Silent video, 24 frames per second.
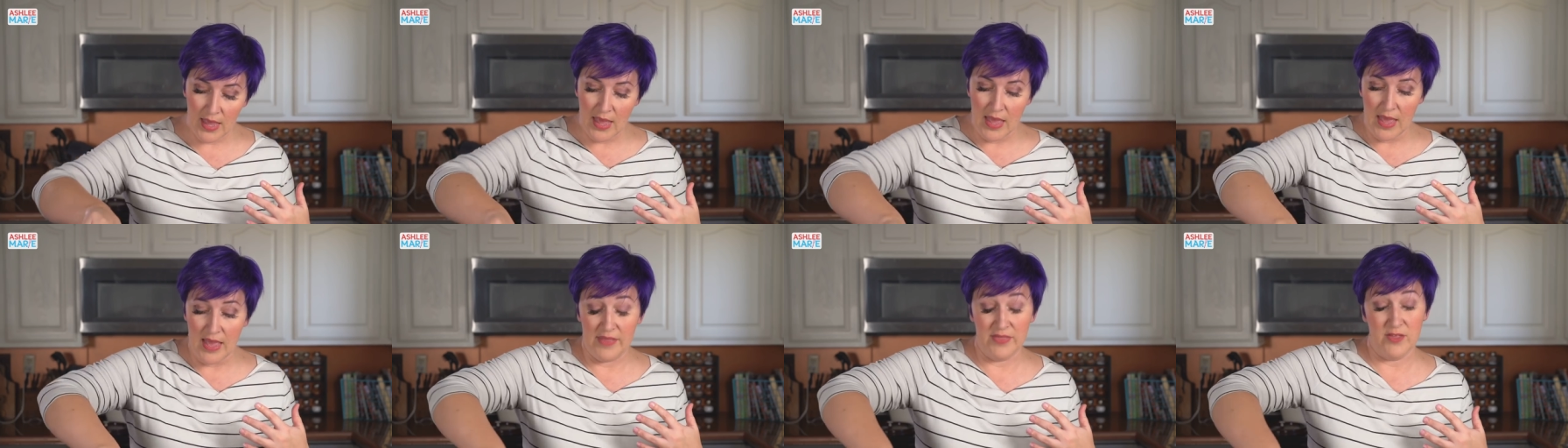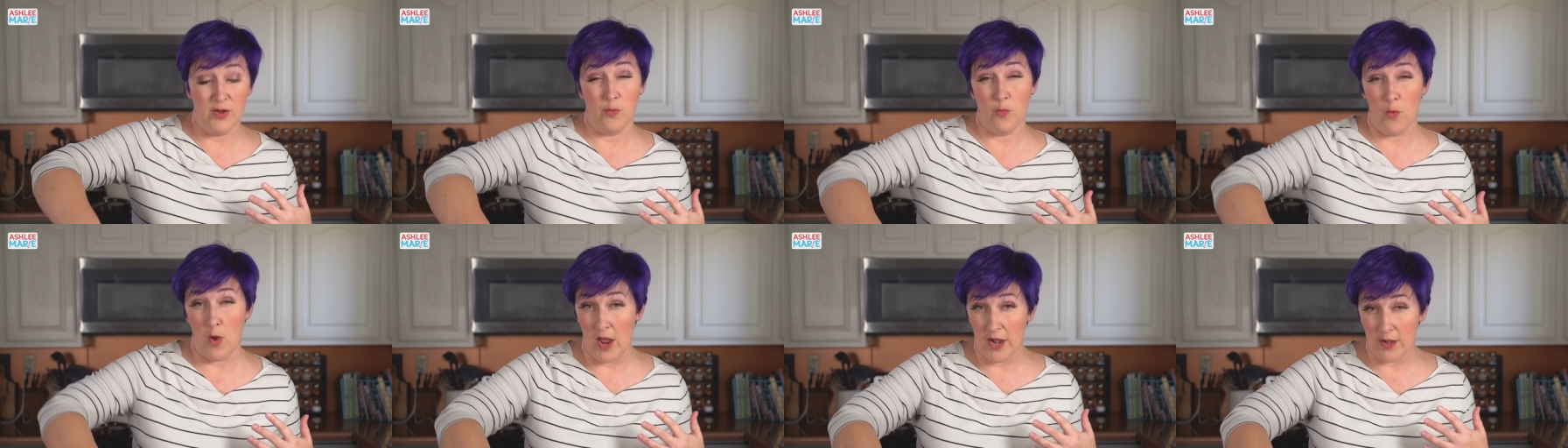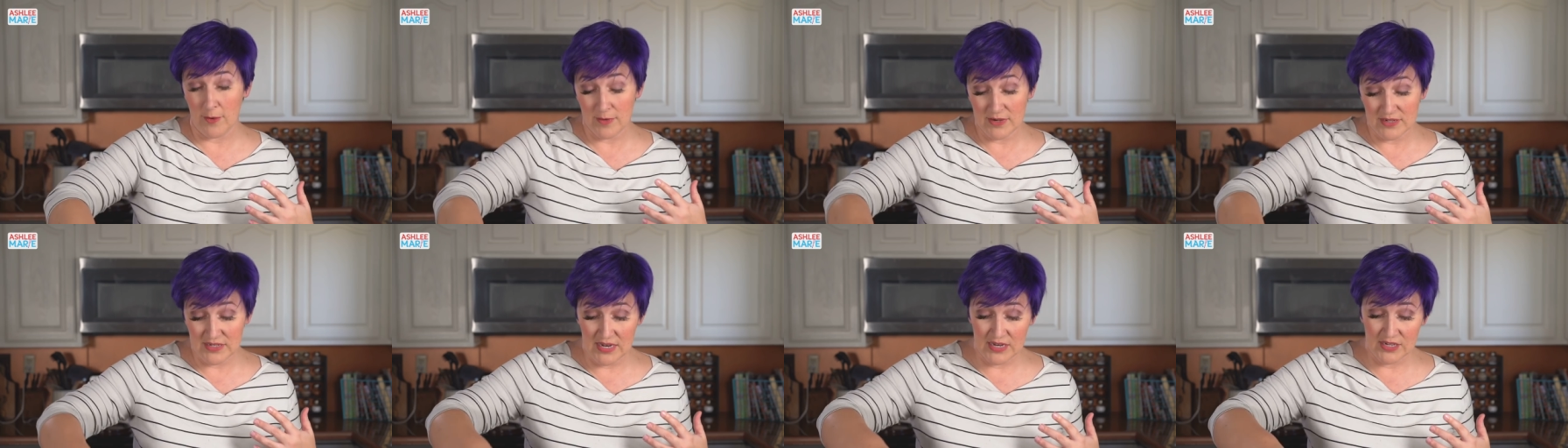and their water
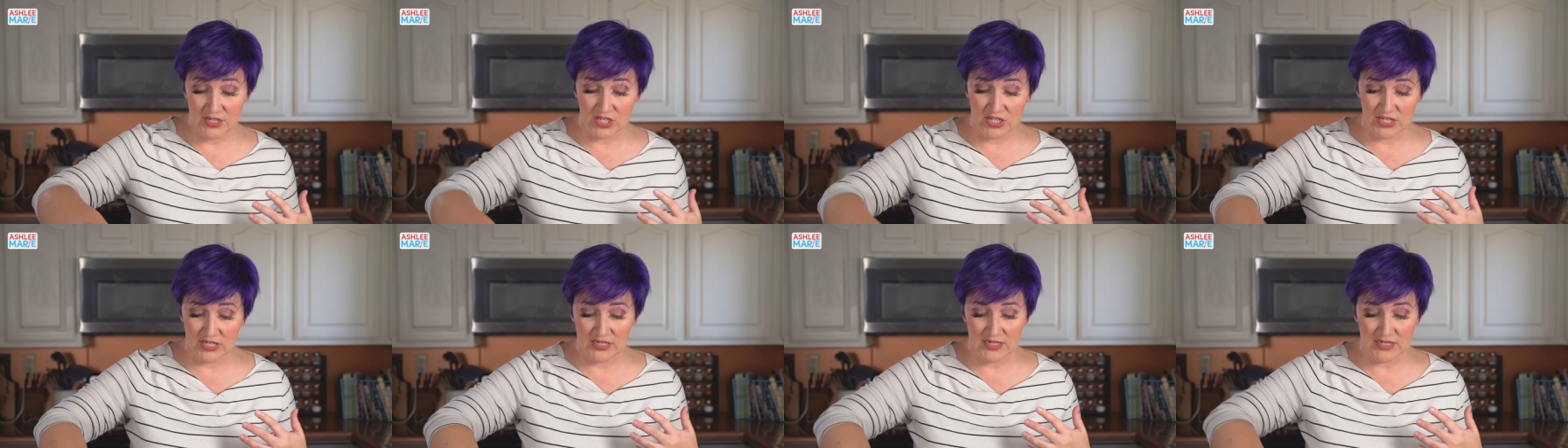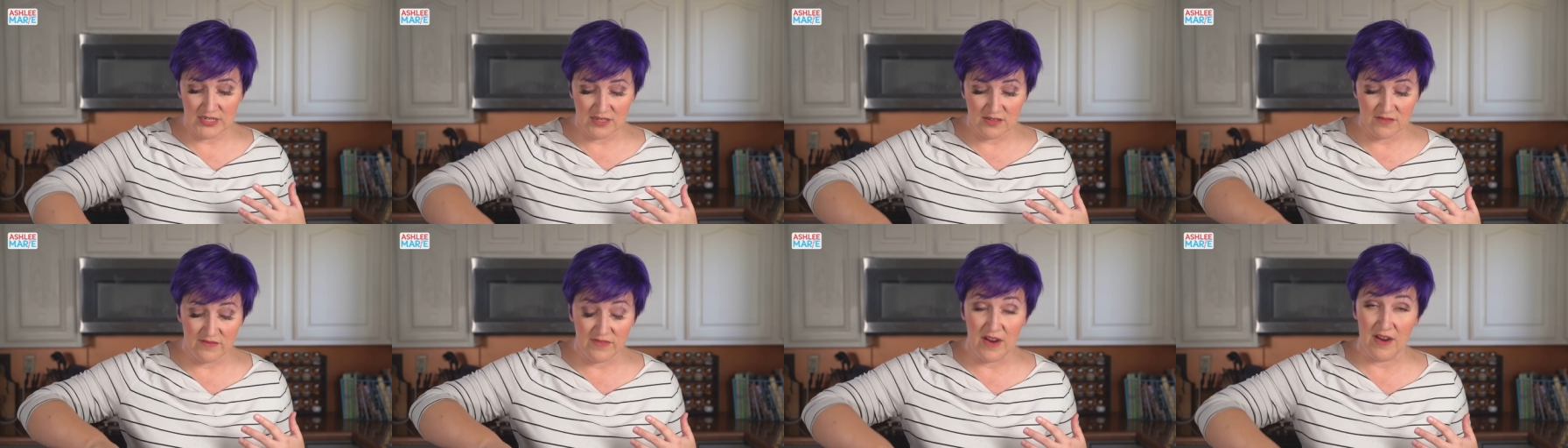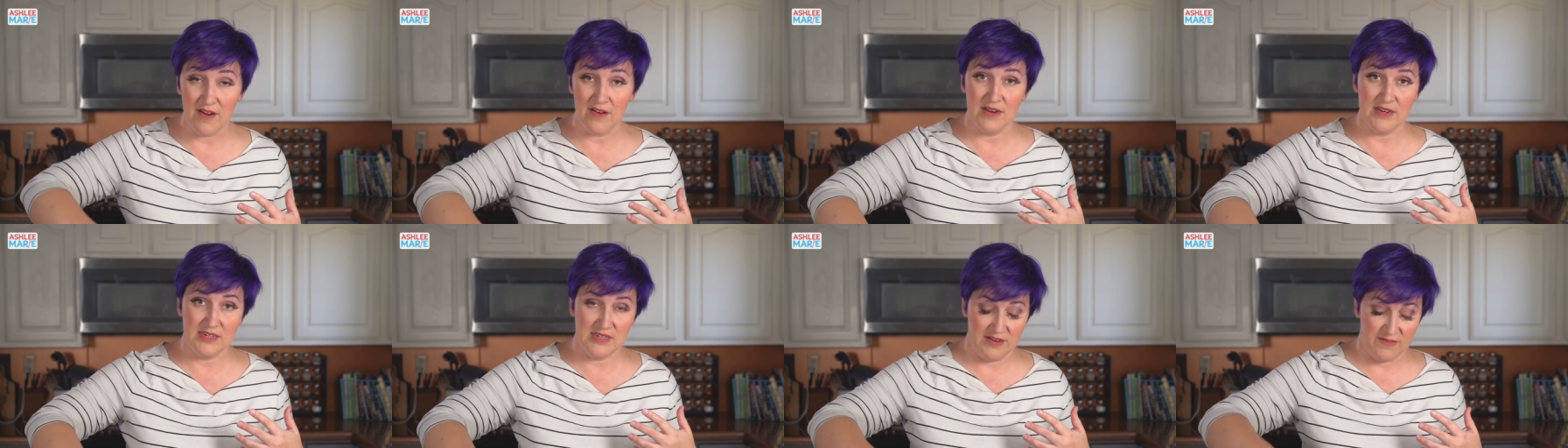retention is
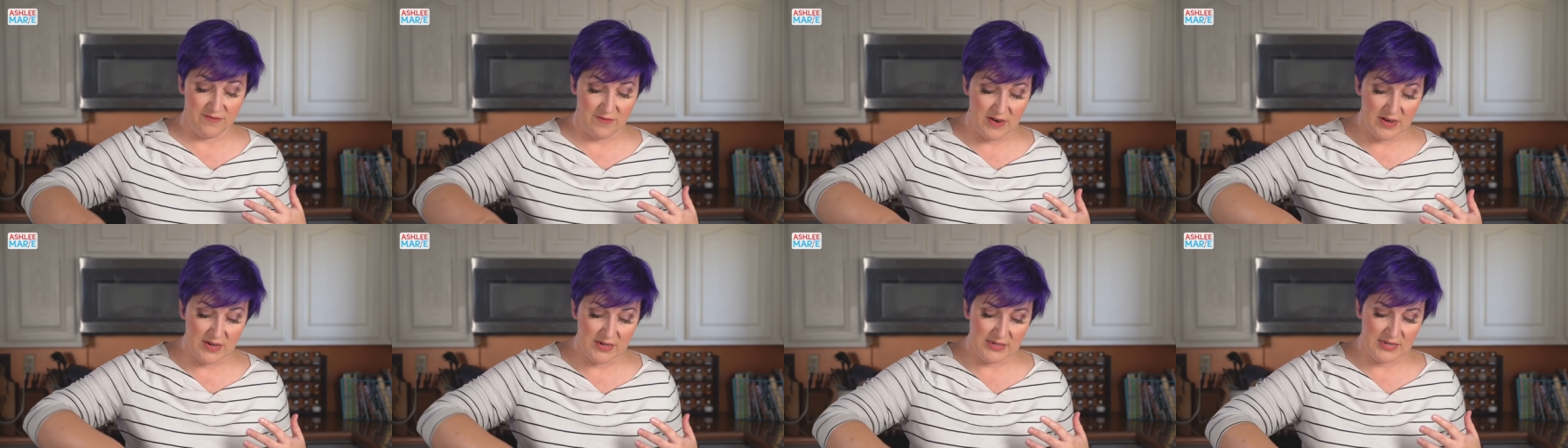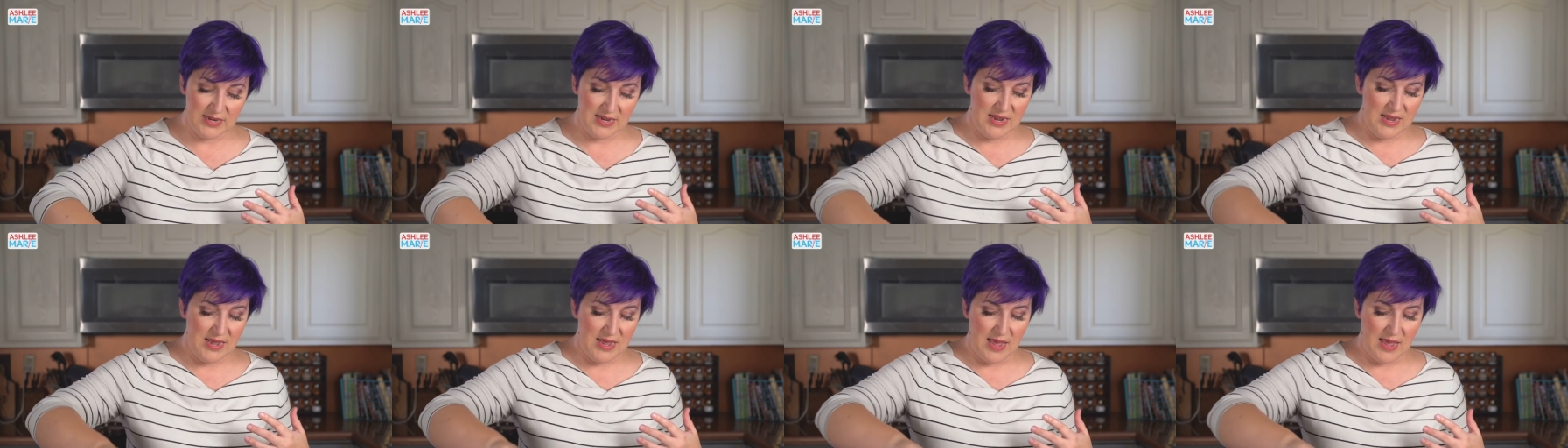very different.